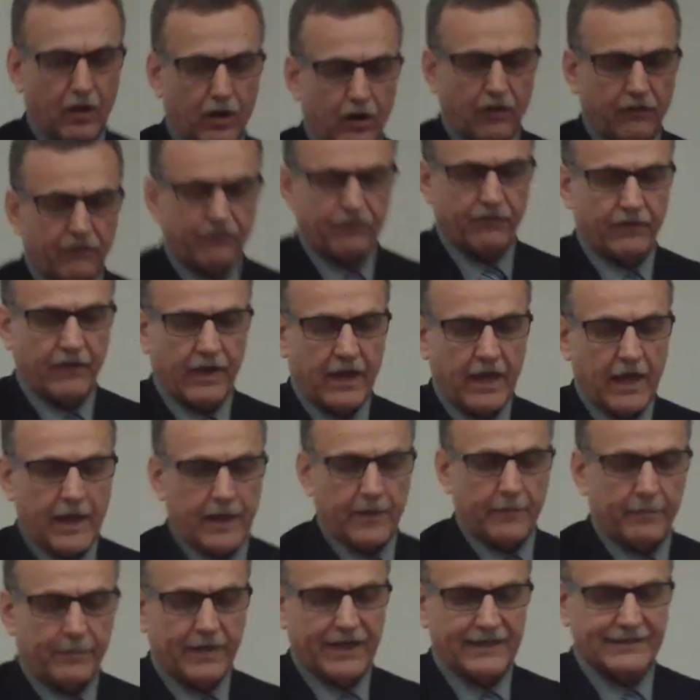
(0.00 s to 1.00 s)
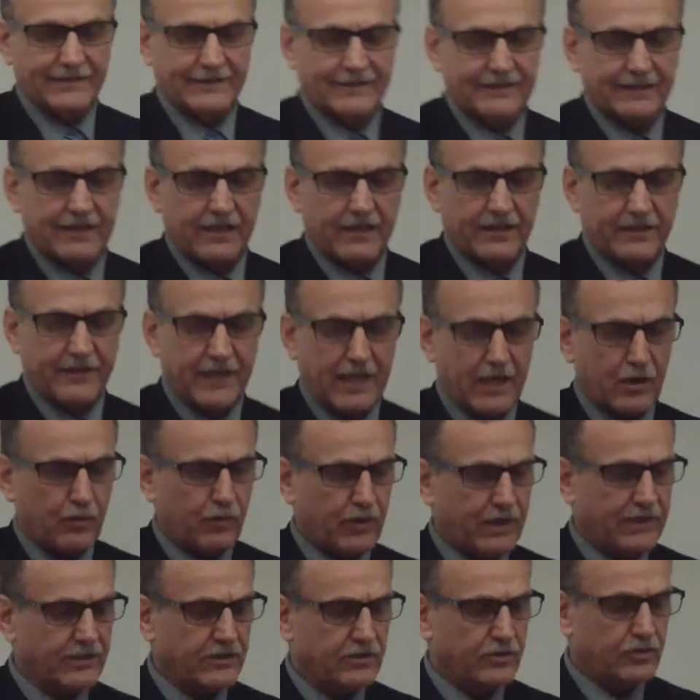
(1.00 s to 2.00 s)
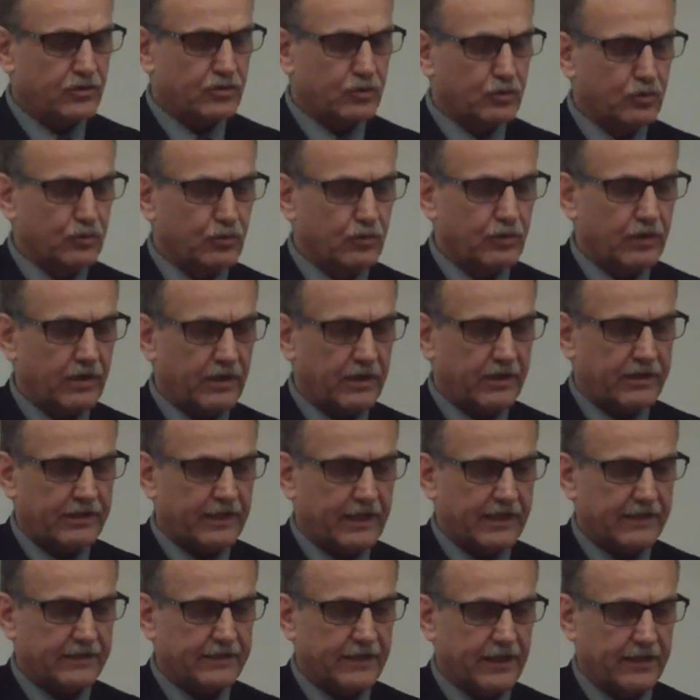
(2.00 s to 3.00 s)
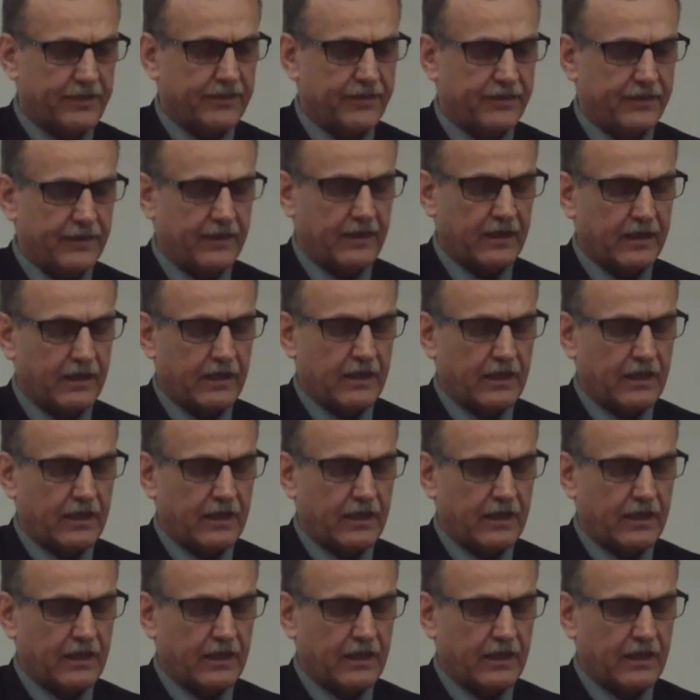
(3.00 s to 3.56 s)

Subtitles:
off, but they went to their death.